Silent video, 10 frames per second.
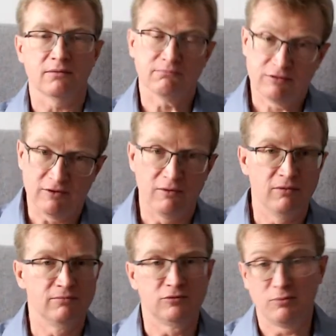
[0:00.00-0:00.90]

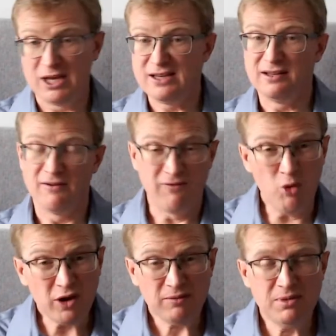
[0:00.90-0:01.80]
So you may need a
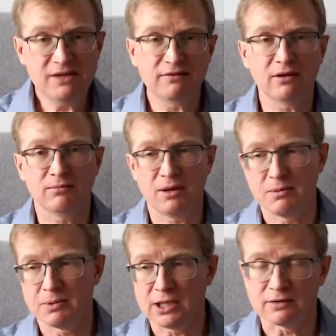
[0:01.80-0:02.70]
fourth pizza and maybe
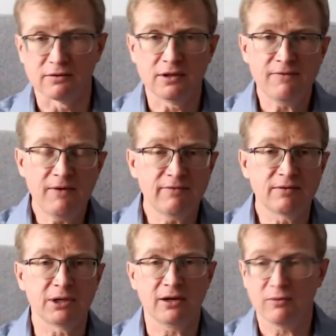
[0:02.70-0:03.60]
potentially the fifth,
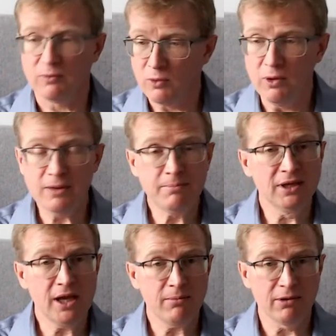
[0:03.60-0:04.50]
but I don't want to
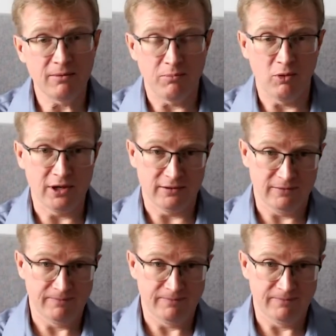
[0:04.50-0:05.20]
belabor the point.